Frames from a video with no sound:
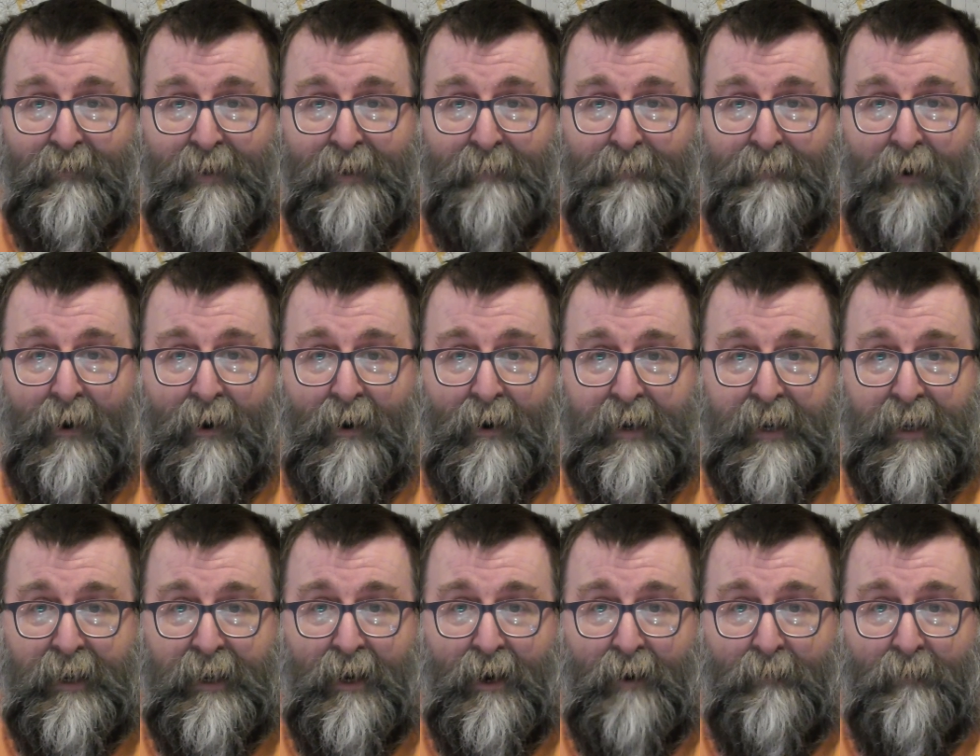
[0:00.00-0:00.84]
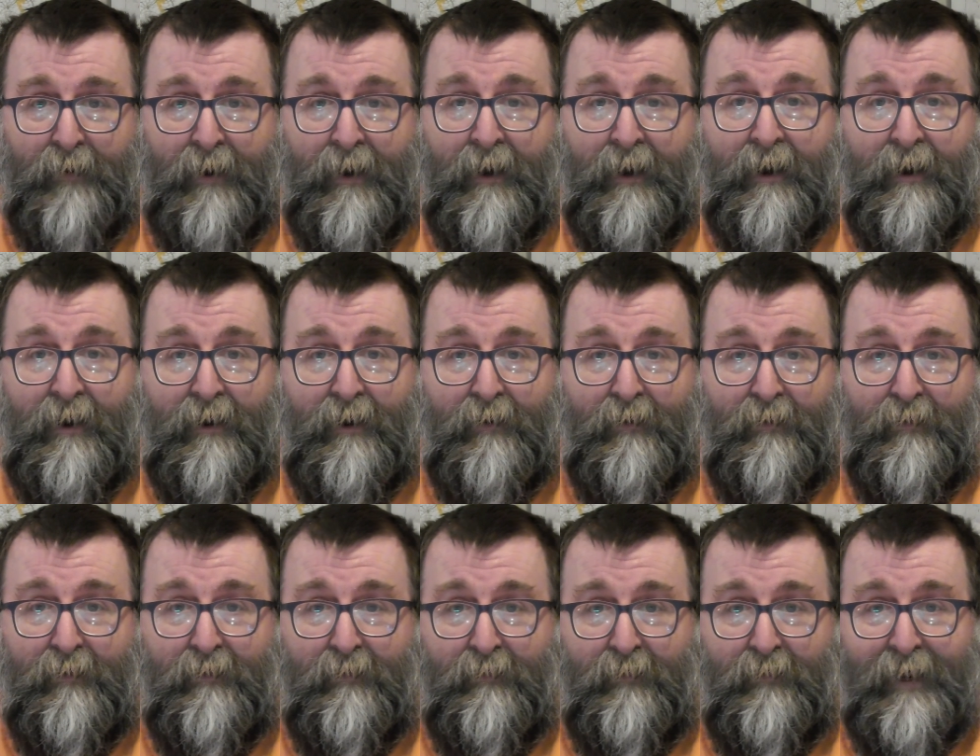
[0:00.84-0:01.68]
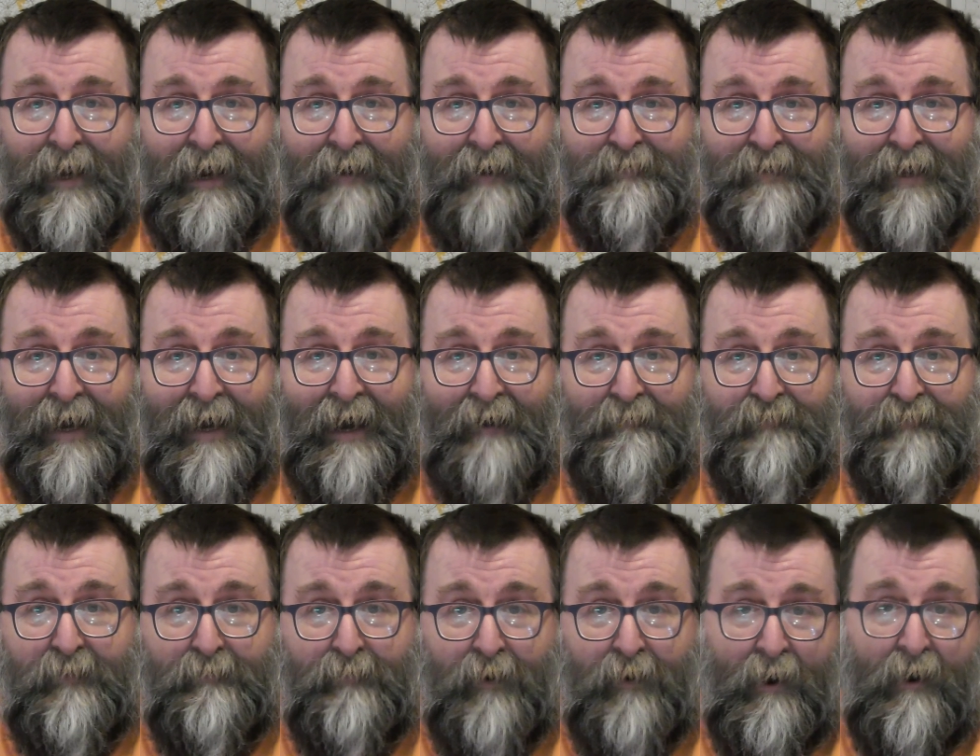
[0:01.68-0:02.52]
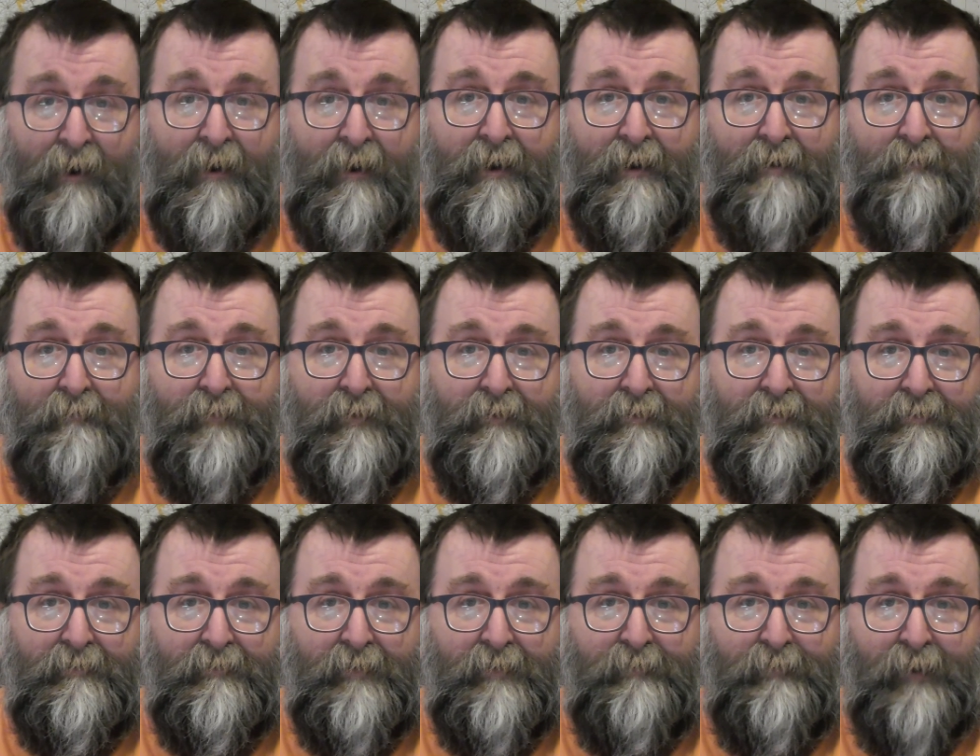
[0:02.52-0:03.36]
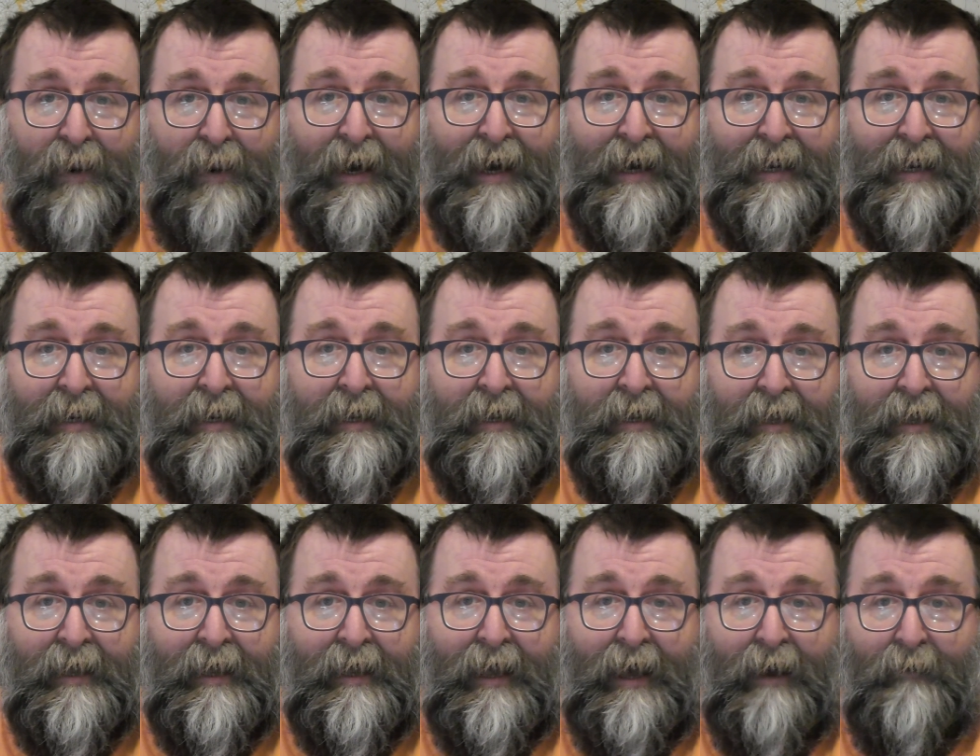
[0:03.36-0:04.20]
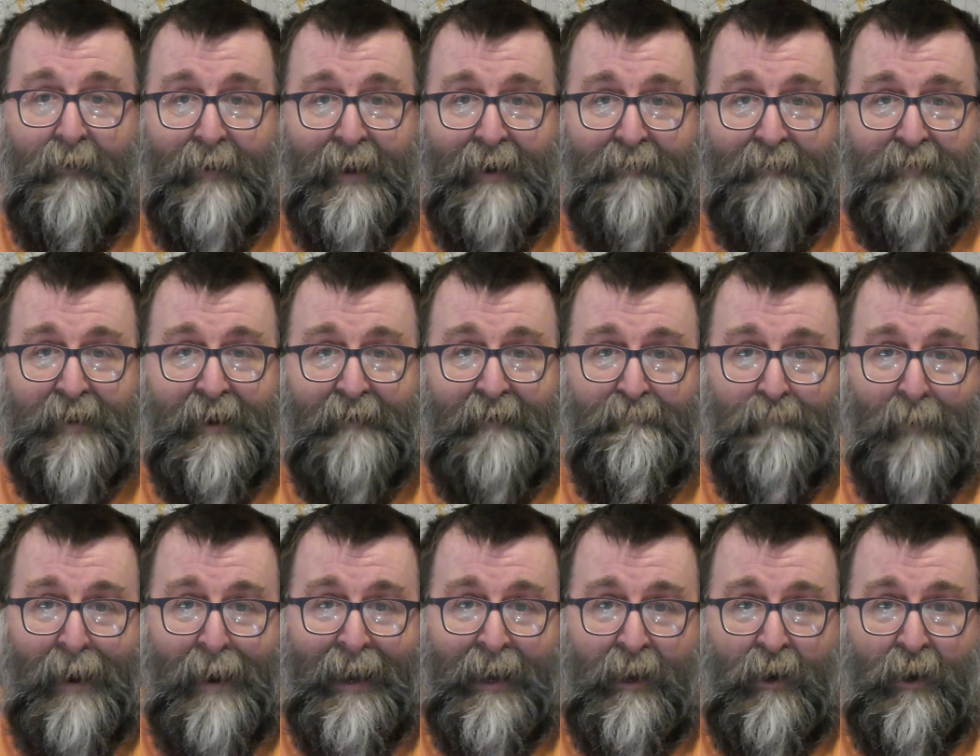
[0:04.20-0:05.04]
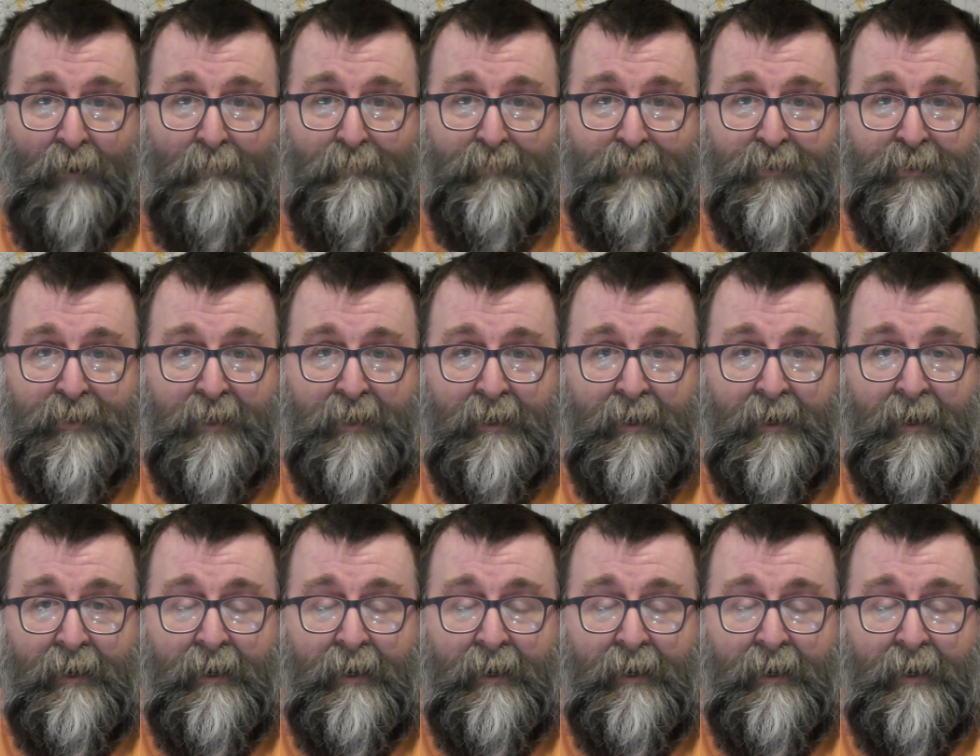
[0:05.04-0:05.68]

we're parking up, we have to have the park up we plan and we have to have backups.